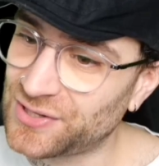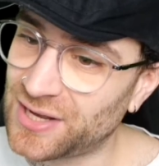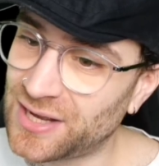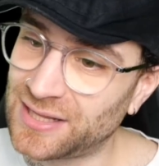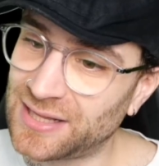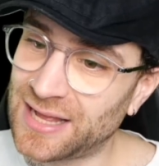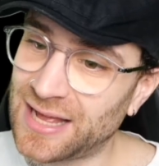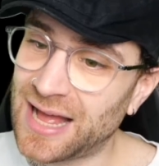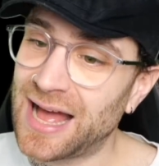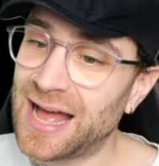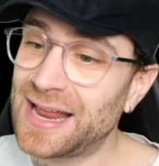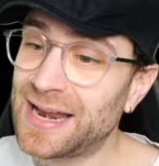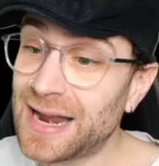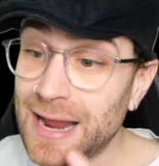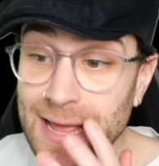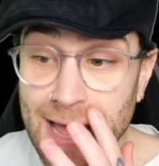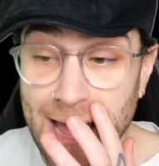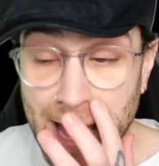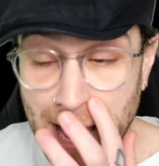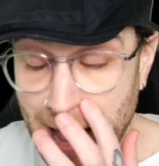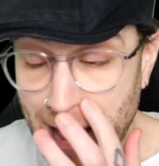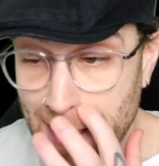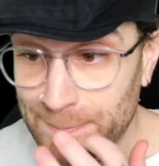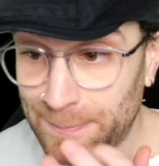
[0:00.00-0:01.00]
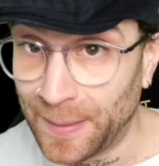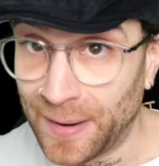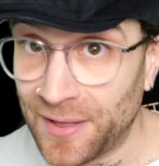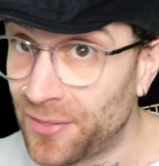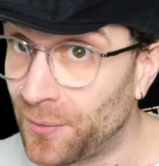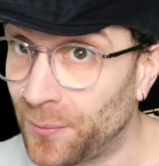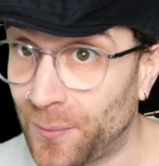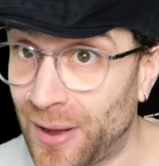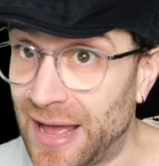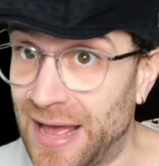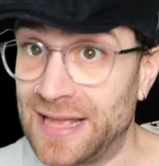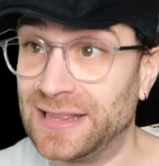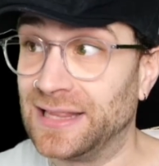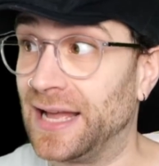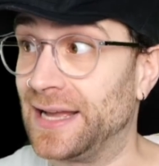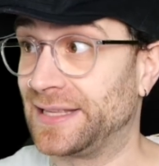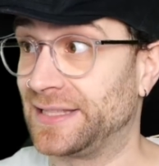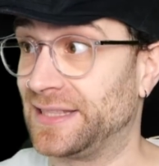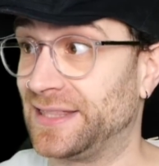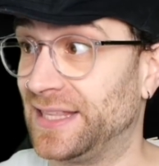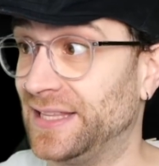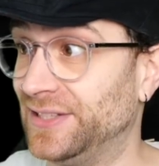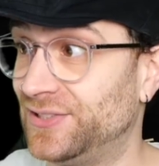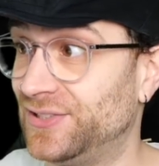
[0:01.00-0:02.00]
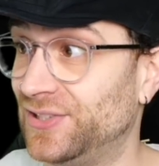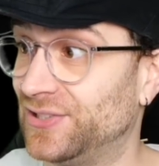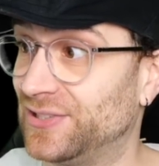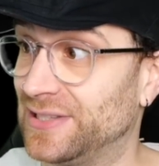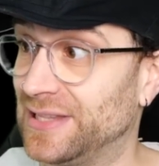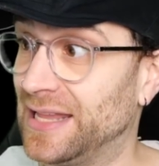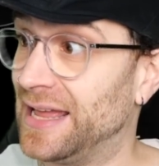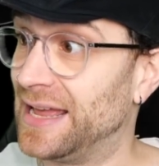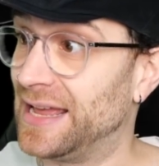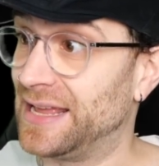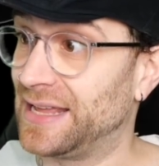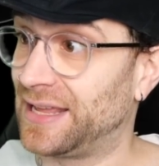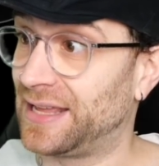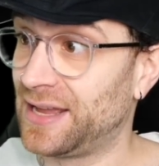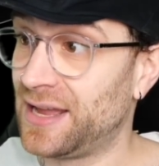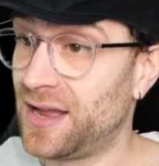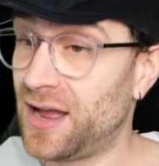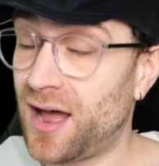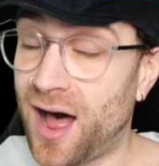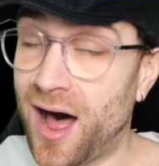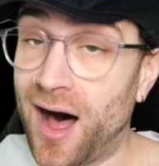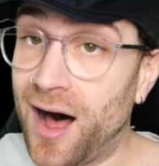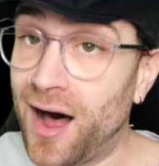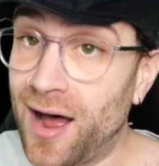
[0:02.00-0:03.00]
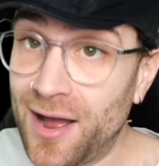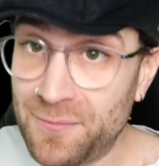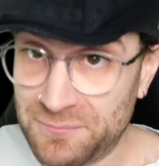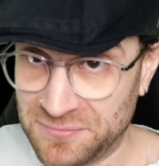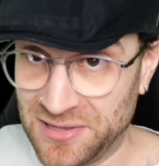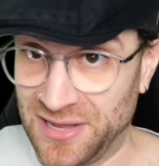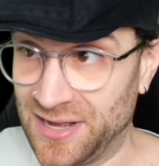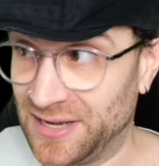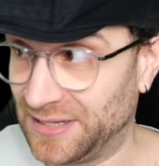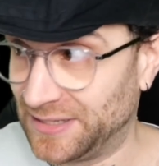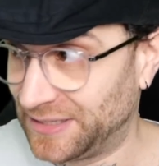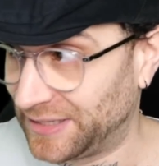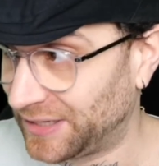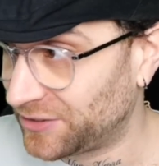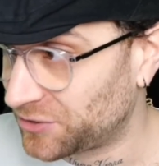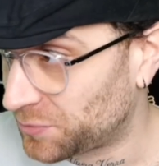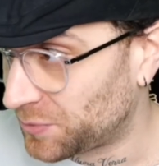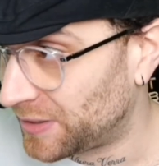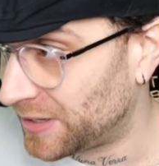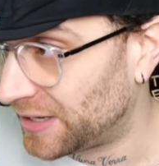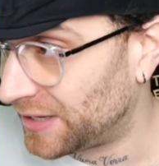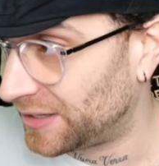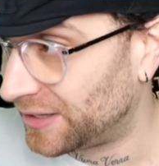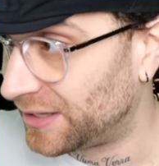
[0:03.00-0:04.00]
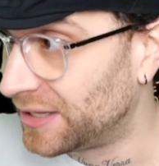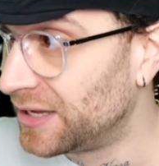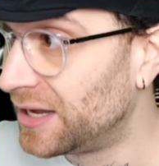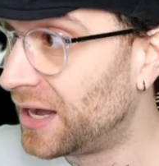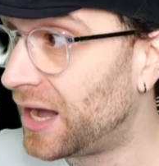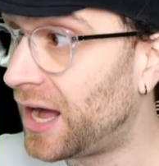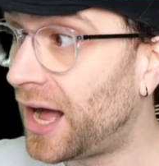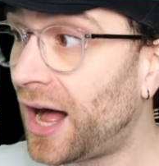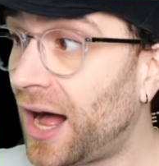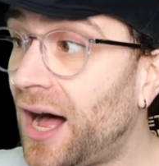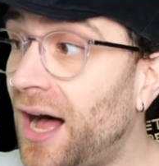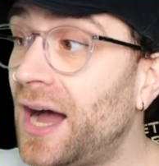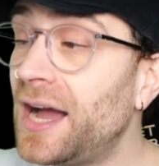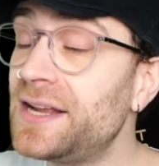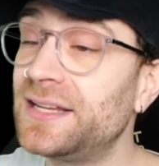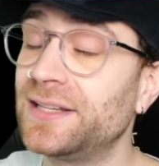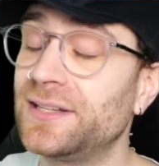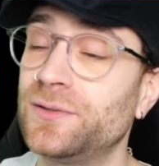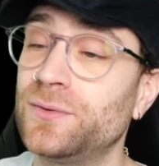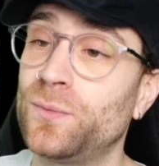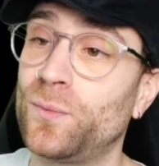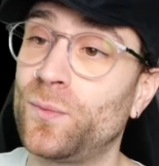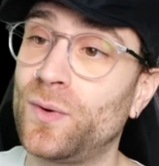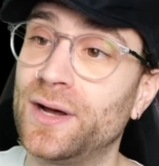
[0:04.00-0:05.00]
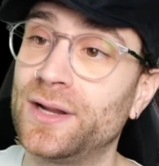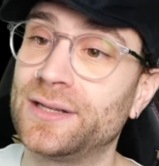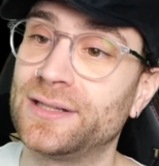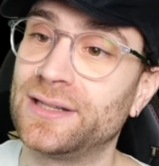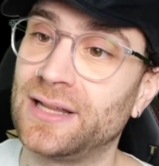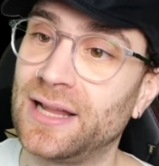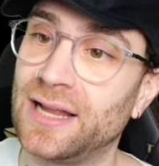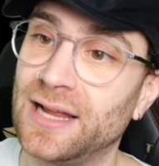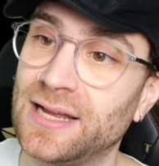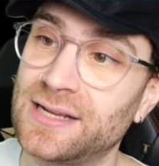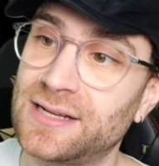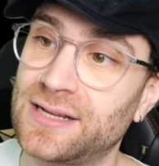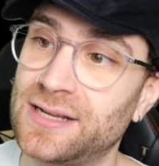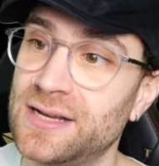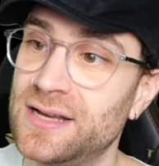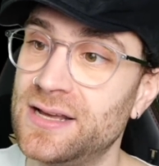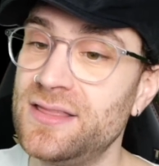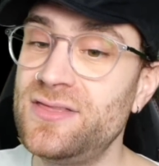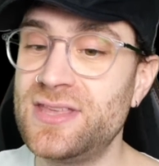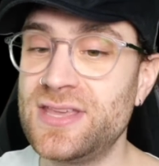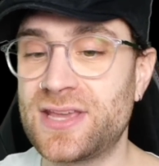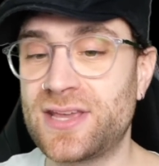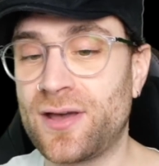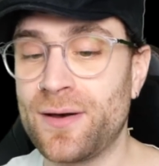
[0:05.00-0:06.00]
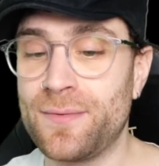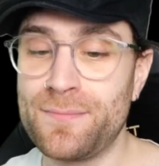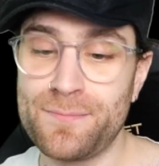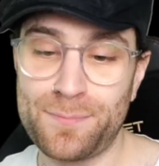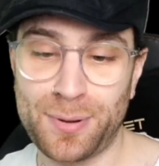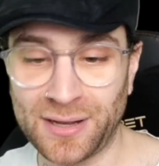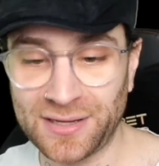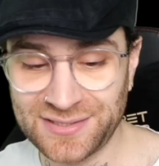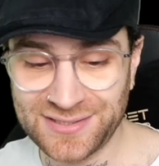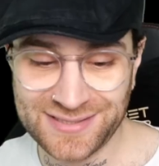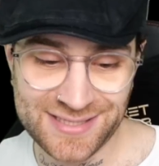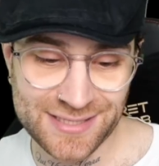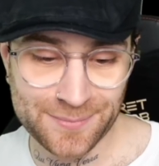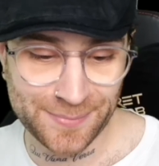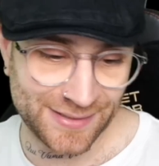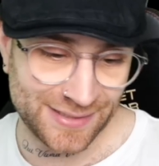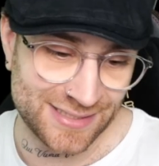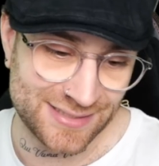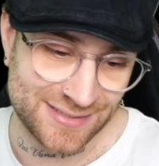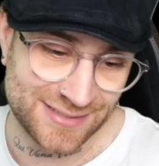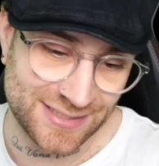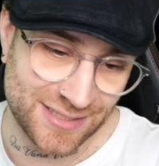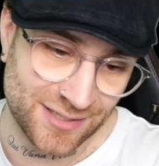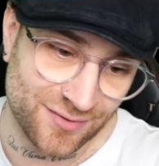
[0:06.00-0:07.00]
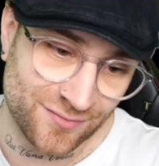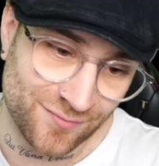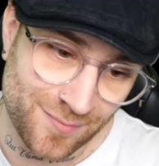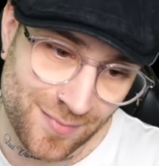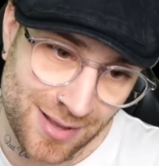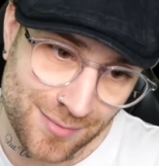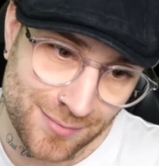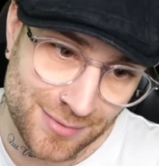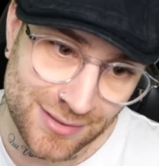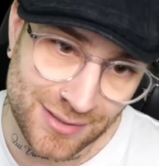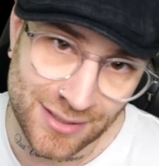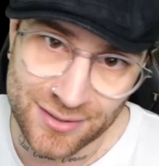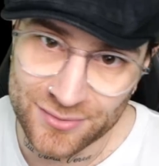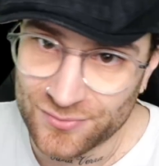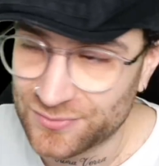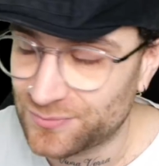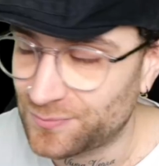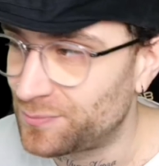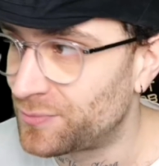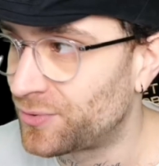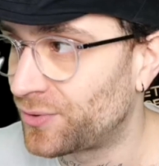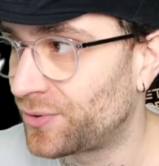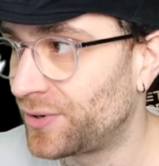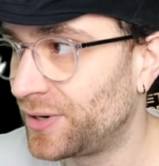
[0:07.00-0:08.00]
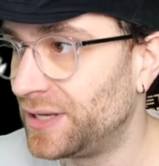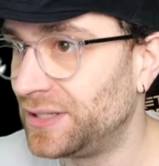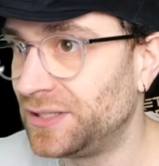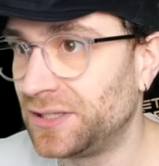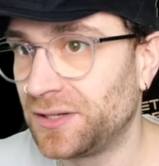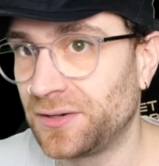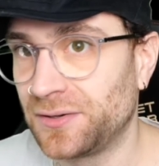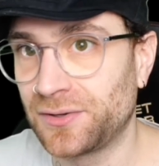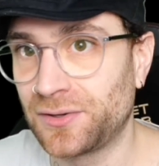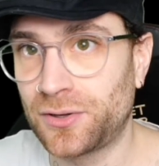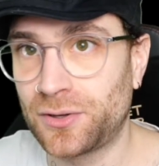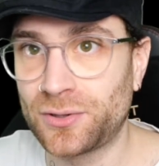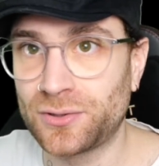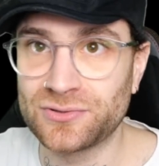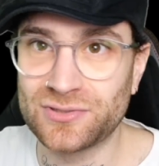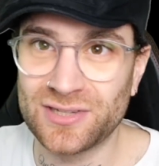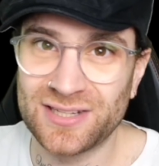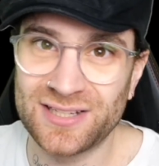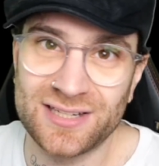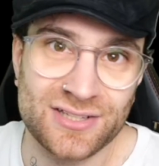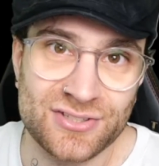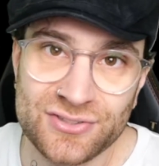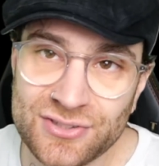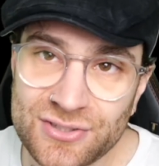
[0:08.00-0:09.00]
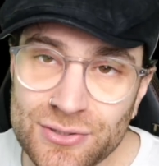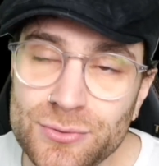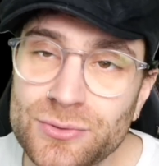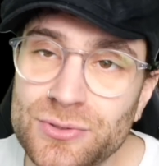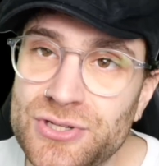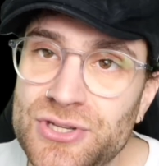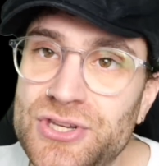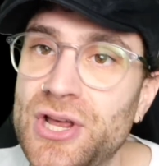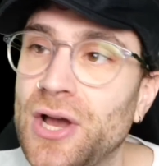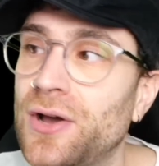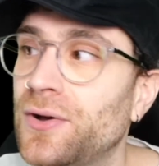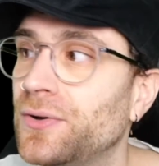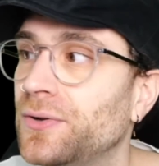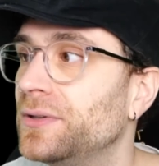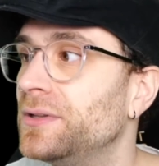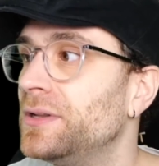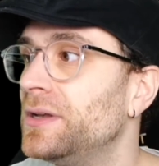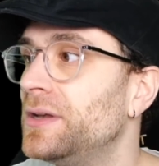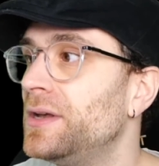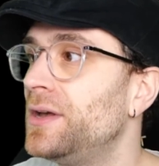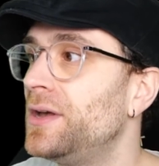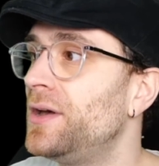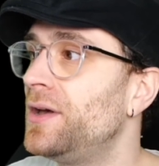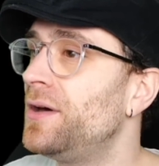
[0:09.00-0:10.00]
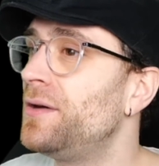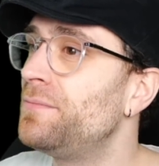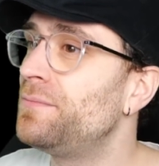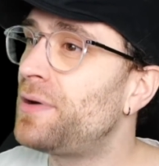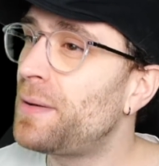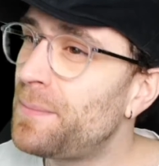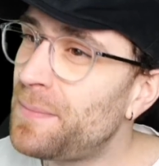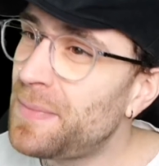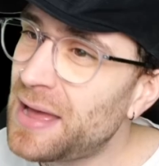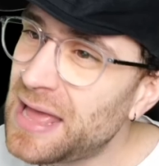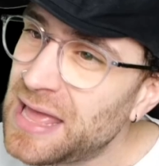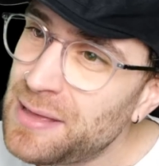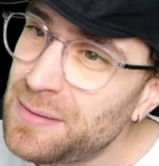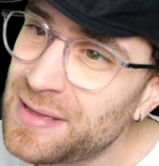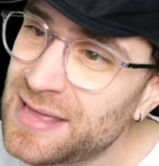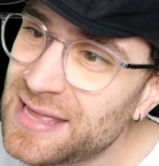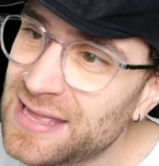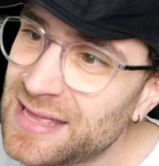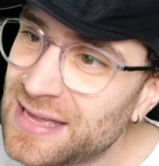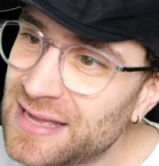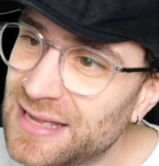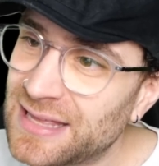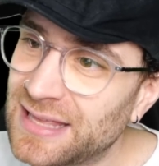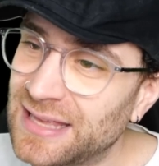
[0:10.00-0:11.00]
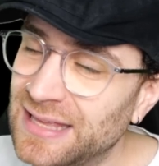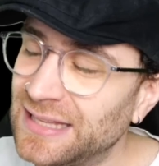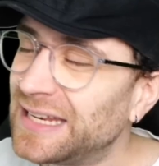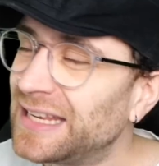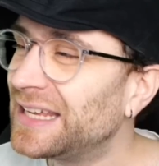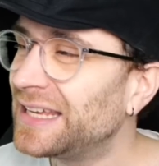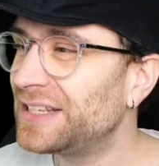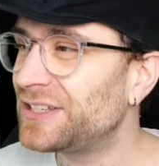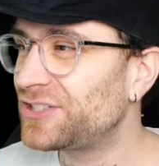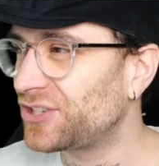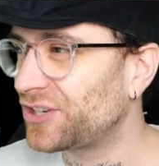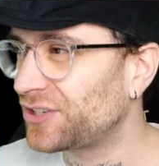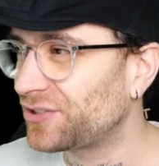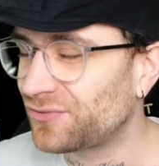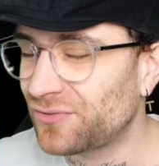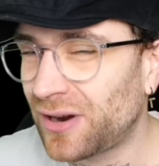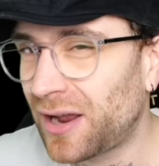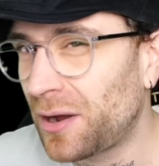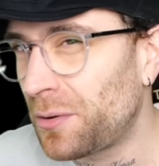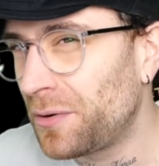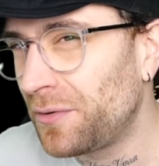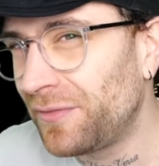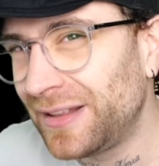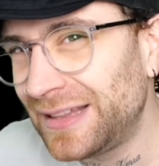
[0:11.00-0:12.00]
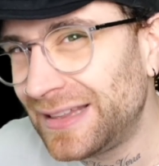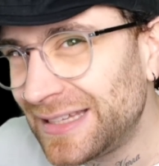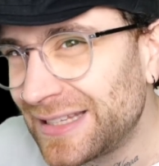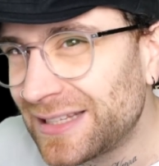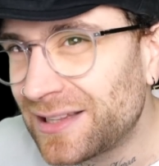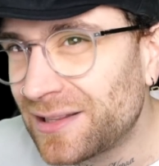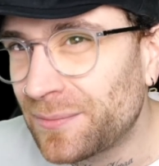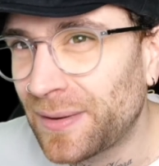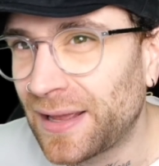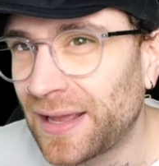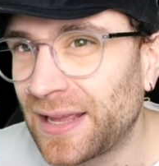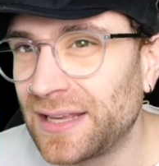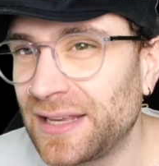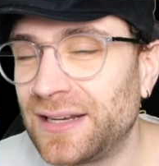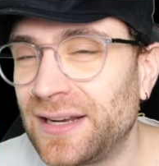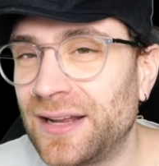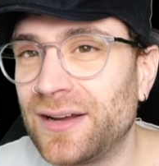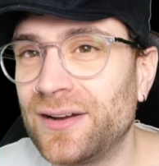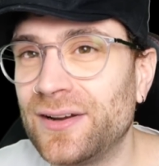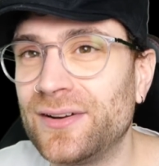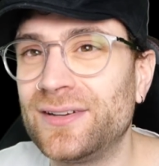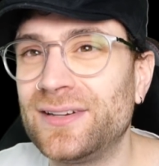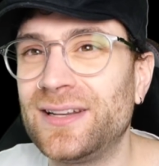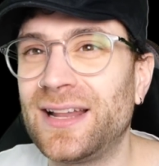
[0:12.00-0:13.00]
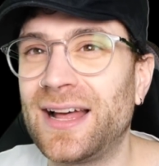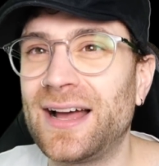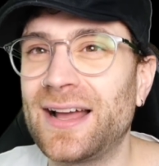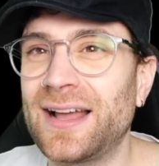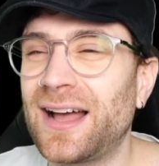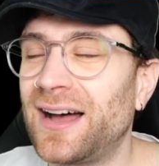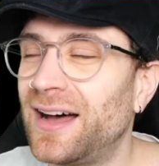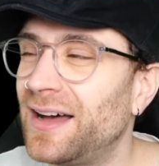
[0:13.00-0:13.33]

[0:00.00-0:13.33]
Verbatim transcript: are like, and by the way, like, this is like, I'm learning as well. I didn't want like the combustibility of maybe like a Mourinho and Conte, and I still don't. But maybe getting it just right with a little bit, you know, like,